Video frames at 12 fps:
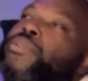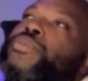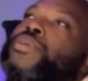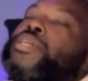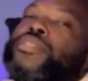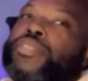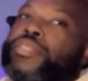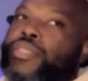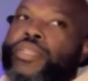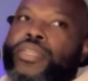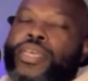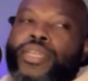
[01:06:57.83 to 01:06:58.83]
to do anything,
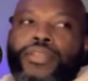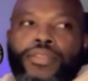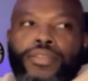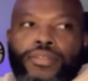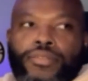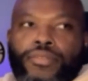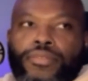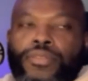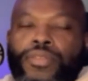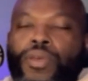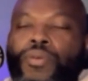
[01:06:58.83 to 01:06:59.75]
none of that, you know.